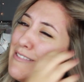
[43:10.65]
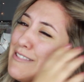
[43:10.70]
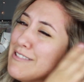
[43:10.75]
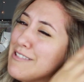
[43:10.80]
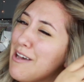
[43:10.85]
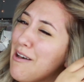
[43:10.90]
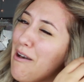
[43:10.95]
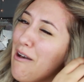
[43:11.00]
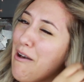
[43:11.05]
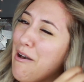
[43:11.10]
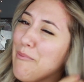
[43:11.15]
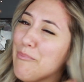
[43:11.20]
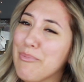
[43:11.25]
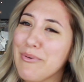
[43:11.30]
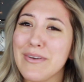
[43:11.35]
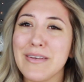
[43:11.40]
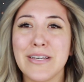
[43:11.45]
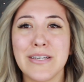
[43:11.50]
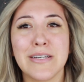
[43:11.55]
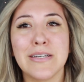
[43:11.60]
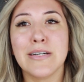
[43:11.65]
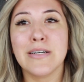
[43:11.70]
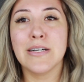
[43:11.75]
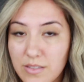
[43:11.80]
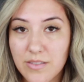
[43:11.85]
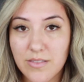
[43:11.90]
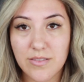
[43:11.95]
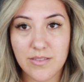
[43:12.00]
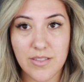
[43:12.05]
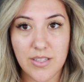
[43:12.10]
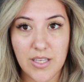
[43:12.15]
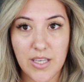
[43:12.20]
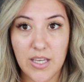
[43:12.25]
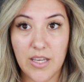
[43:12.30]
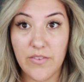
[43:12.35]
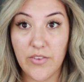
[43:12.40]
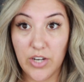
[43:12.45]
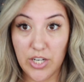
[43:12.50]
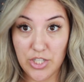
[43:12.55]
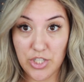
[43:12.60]
Stop! If
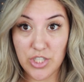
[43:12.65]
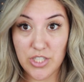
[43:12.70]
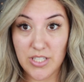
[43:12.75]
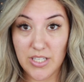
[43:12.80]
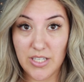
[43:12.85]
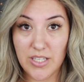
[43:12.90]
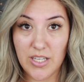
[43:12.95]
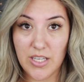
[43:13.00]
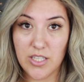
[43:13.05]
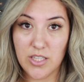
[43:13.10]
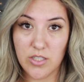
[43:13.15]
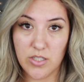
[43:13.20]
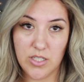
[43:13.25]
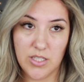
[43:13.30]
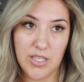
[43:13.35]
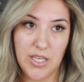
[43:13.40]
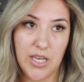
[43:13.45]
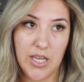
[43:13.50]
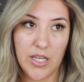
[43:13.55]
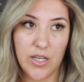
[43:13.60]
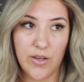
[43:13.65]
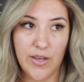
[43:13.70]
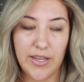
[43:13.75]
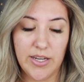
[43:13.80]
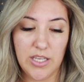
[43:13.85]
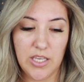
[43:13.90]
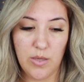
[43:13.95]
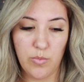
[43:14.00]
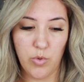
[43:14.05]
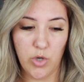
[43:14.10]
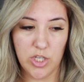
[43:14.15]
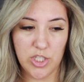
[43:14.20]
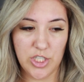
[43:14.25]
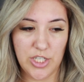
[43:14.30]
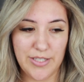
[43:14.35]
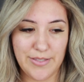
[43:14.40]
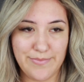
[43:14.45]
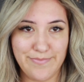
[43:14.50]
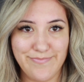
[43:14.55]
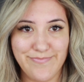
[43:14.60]
you're interested in learning that, go ahead and keep
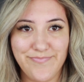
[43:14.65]
watching.